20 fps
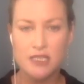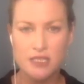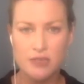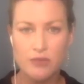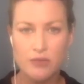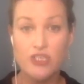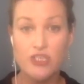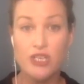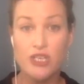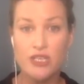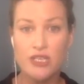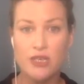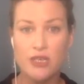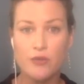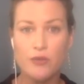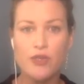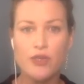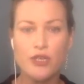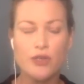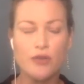So I share that
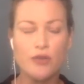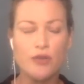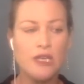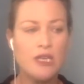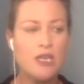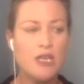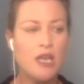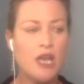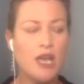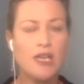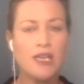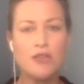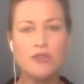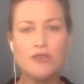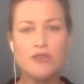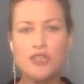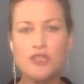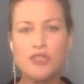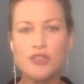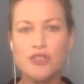with you, and I
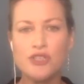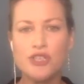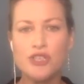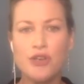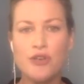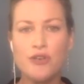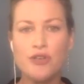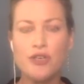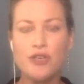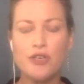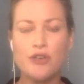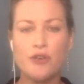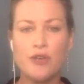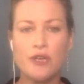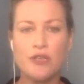also show you